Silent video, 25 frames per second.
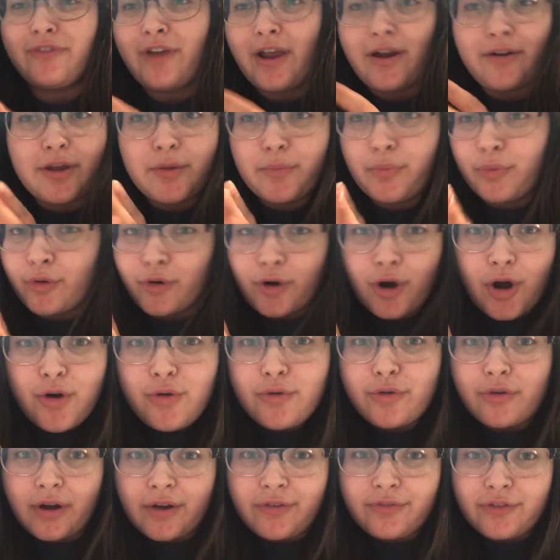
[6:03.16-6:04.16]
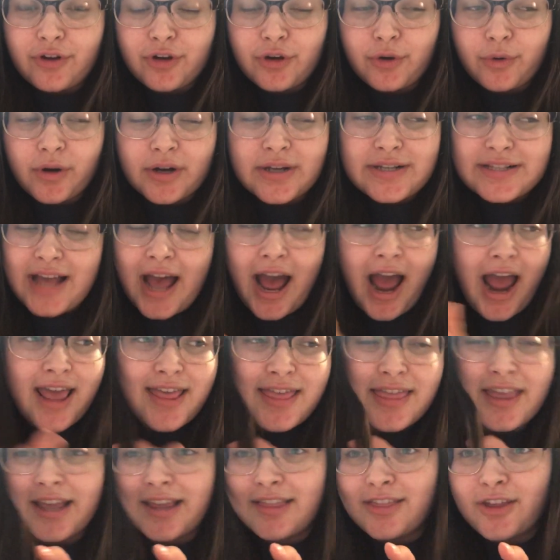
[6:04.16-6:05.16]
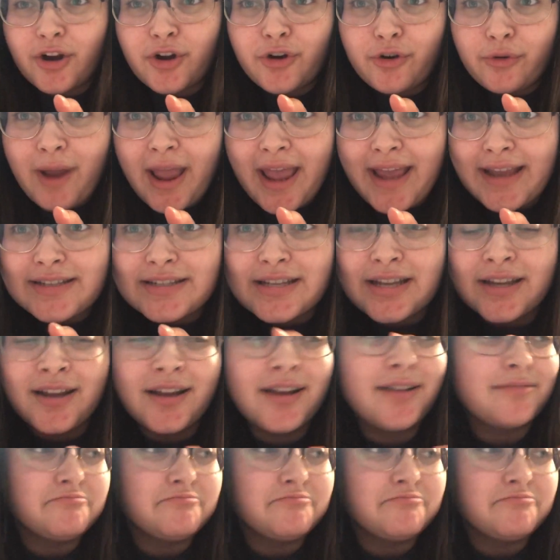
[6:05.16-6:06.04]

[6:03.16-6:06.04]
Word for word: very pro-Gryffindors. I think they're great.